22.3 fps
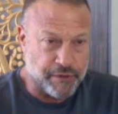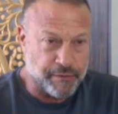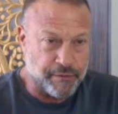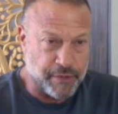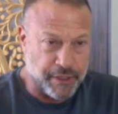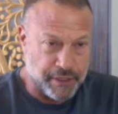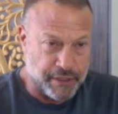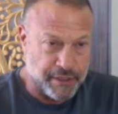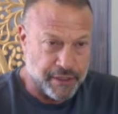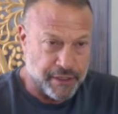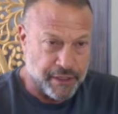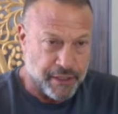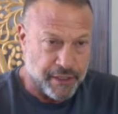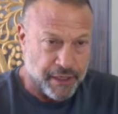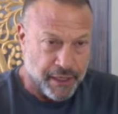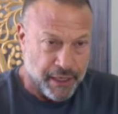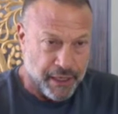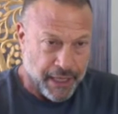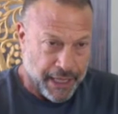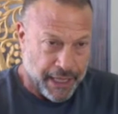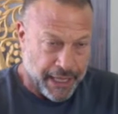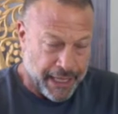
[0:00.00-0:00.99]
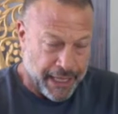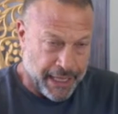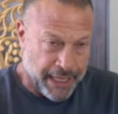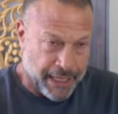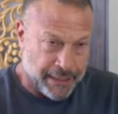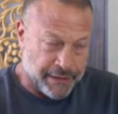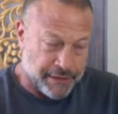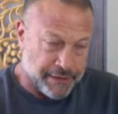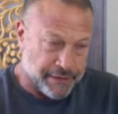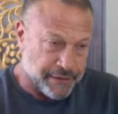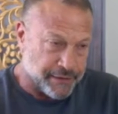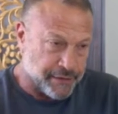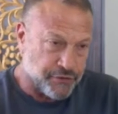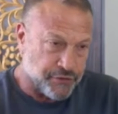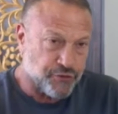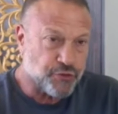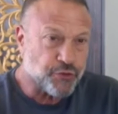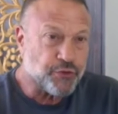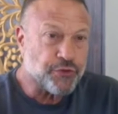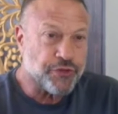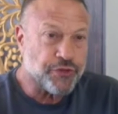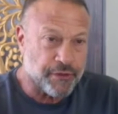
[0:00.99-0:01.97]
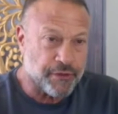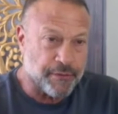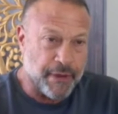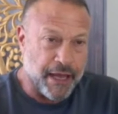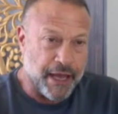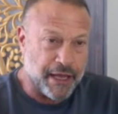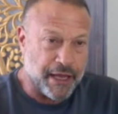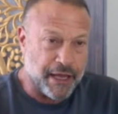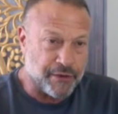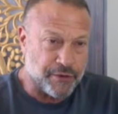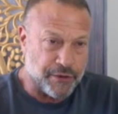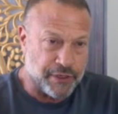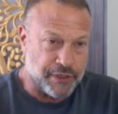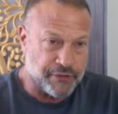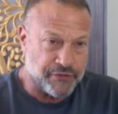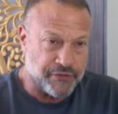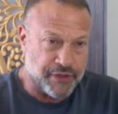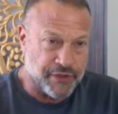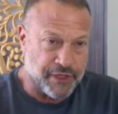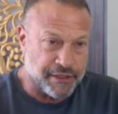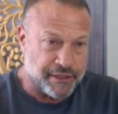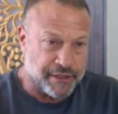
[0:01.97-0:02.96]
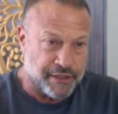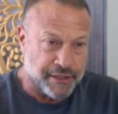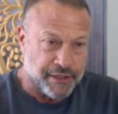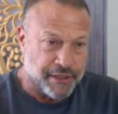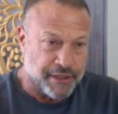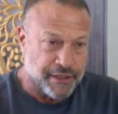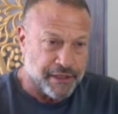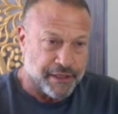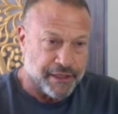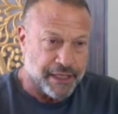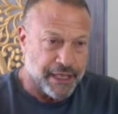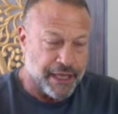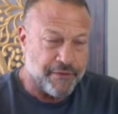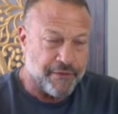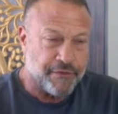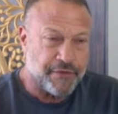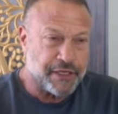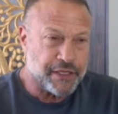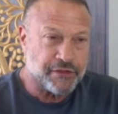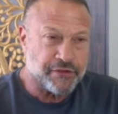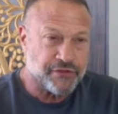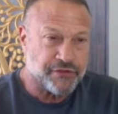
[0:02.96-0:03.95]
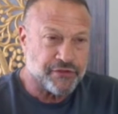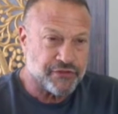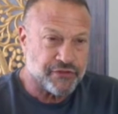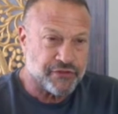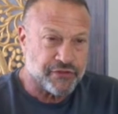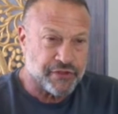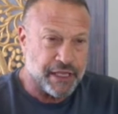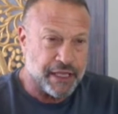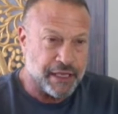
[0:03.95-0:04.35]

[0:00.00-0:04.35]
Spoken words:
And the truth of the matter is that evidence and clinical